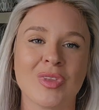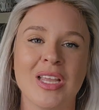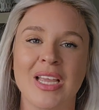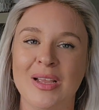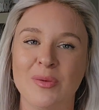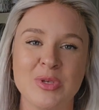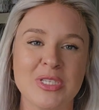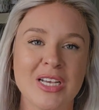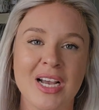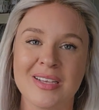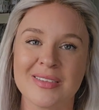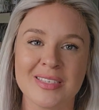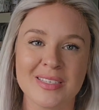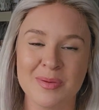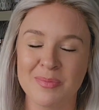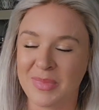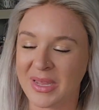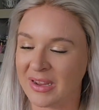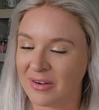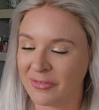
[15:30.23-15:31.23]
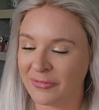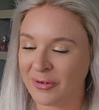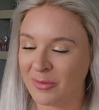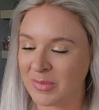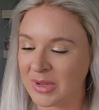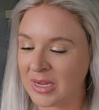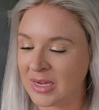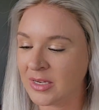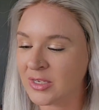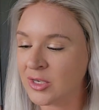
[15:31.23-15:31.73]
It was custom made for
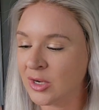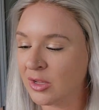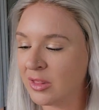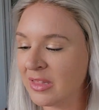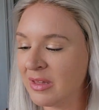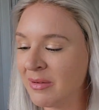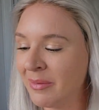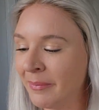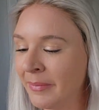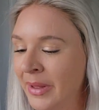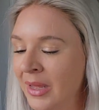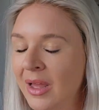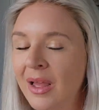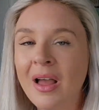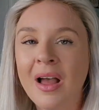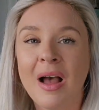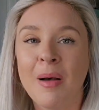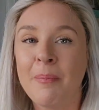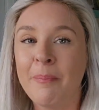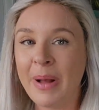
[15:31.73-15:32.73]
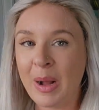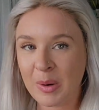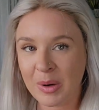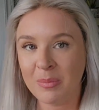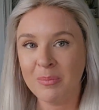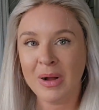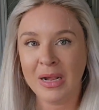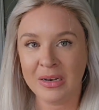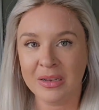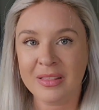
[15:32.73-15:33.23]
me. It took them about a
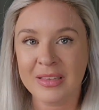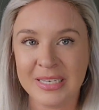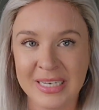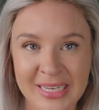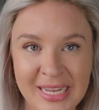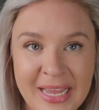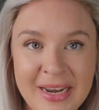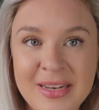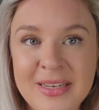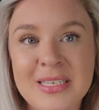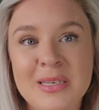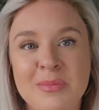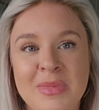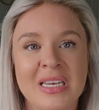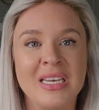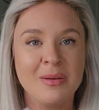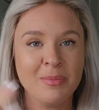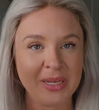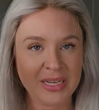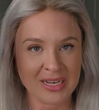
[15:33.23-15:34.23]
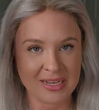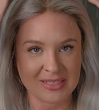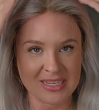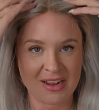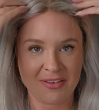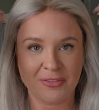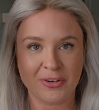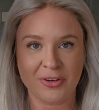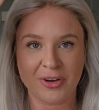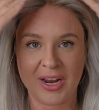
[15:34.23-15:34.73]
month to get it to me because
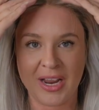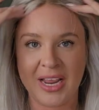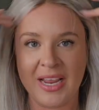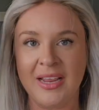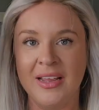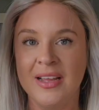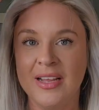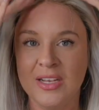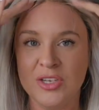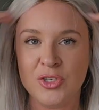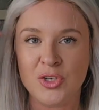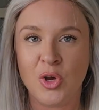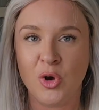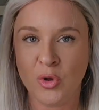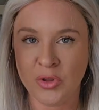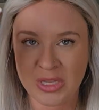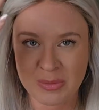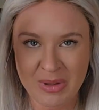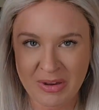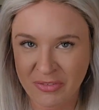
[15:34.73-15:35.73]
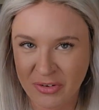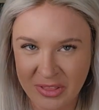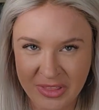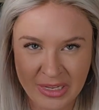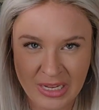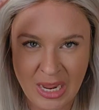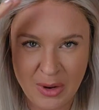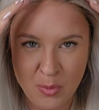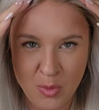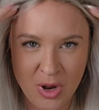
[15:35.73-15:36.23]
after I told them
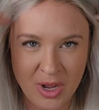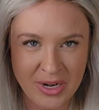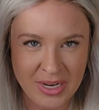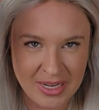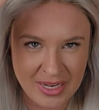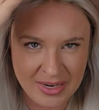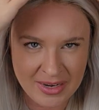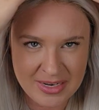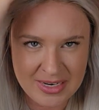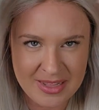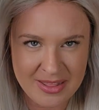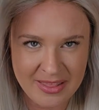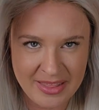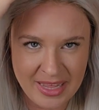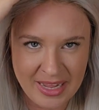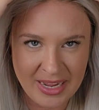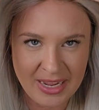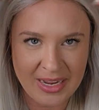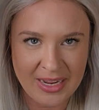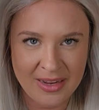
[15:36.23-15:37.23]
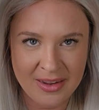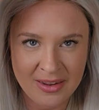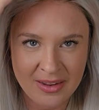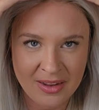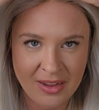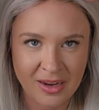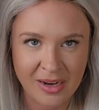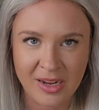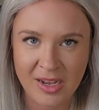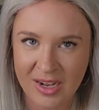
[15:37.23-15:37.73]
everything I wanted, they
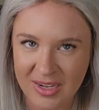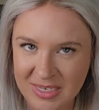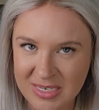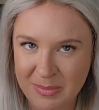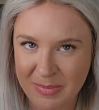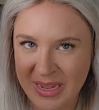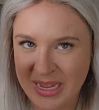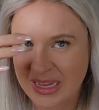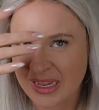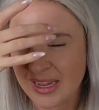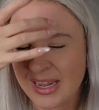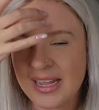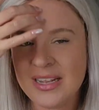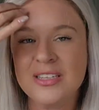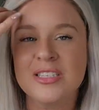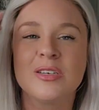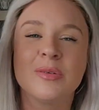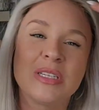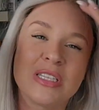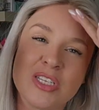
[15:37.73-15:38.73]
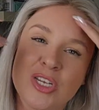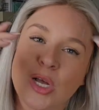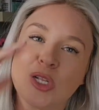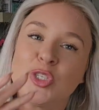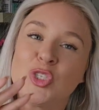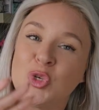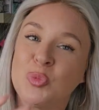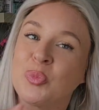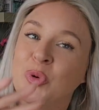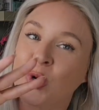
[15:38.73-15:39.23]
got to making it. So it's not
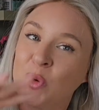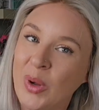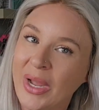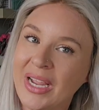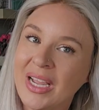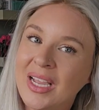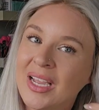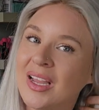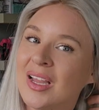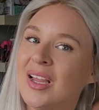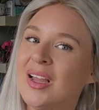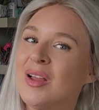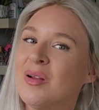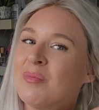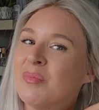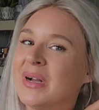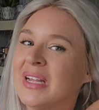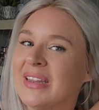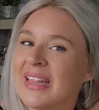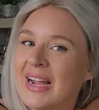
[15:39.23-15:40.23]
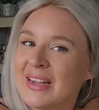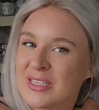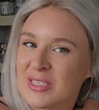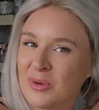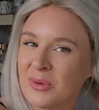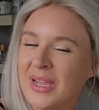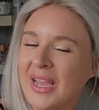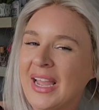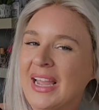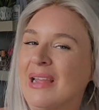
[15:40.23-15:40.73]
super quick, but that's
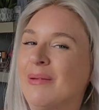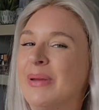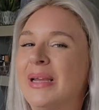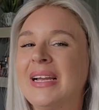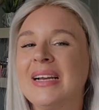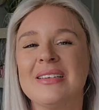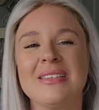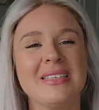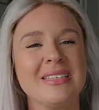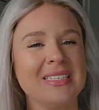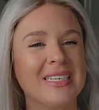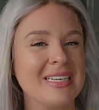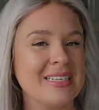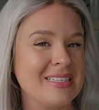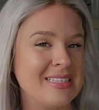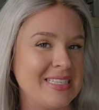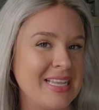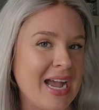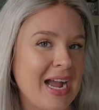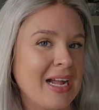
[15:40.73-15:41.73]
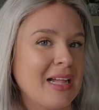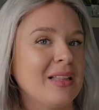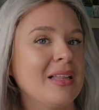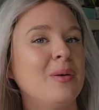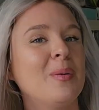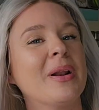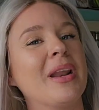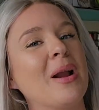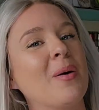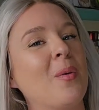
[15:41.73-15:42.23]
okay because it's exactly
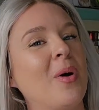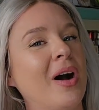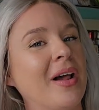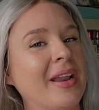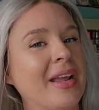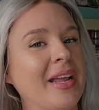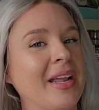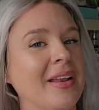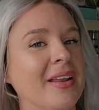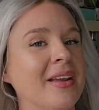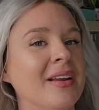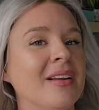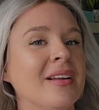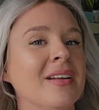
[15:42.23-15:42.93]
what I wanted.